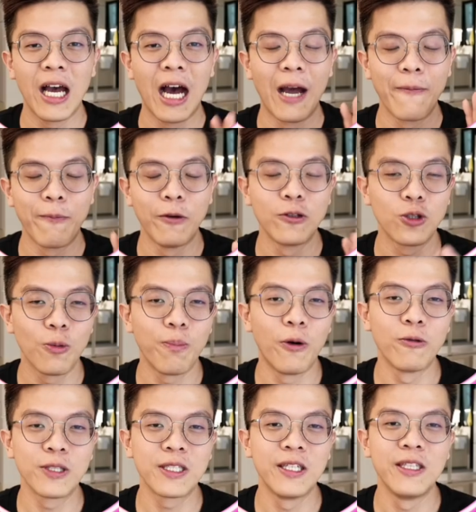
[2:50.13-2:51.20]
I also
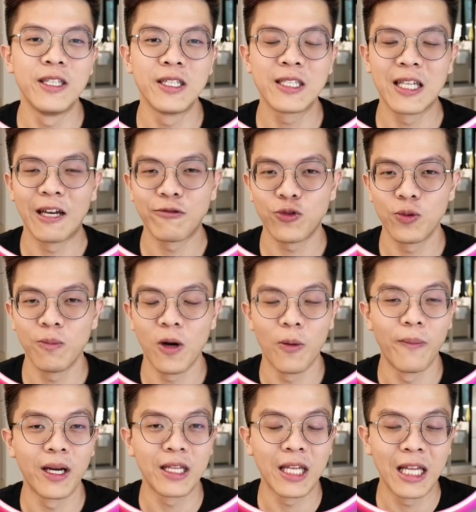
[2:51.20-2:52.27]
posted this live stream
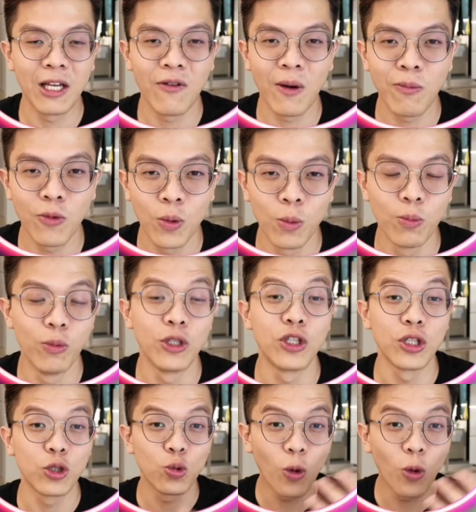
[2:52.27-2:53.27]
on my Telegram group, which is